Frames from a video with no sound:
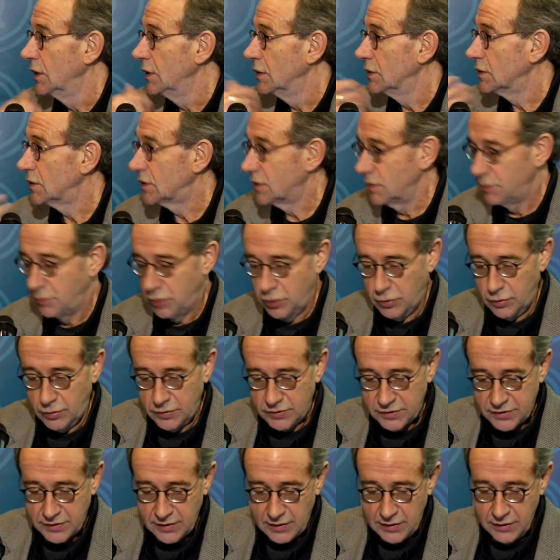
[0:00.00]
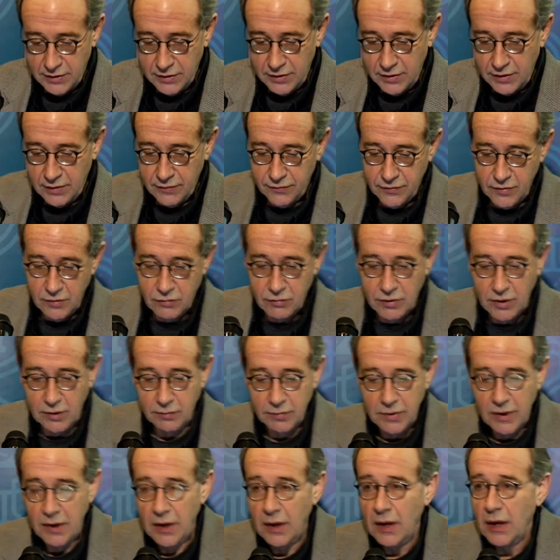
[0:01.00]
supports the learning of the
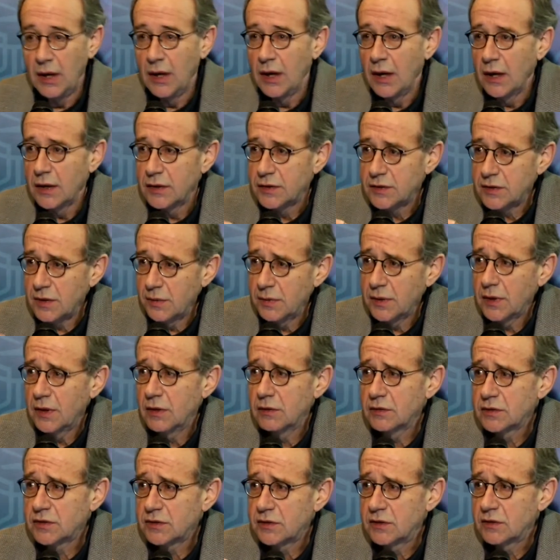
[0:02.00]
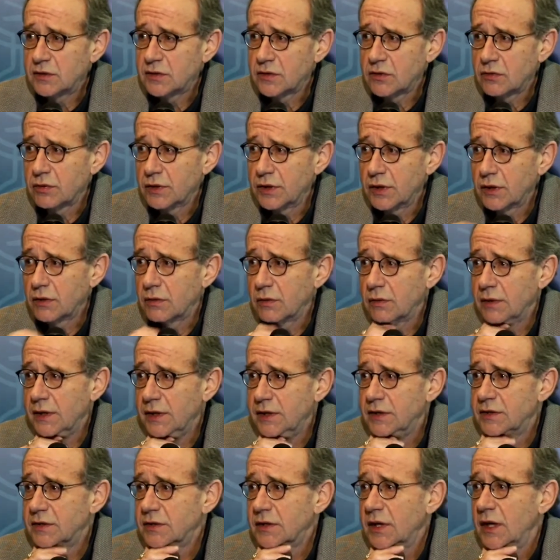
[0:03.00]
group. Something else that's critical
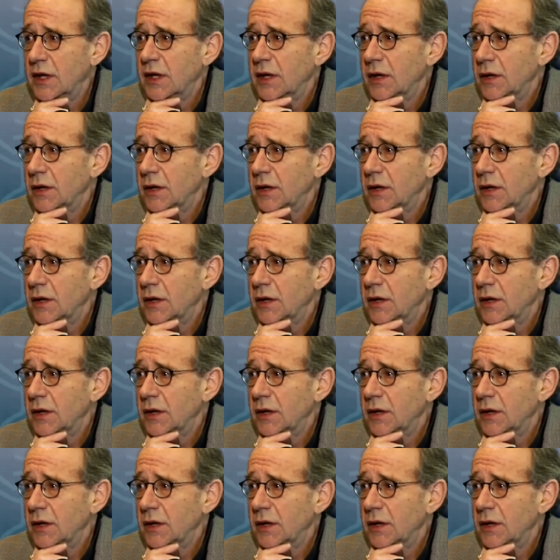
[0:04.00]
is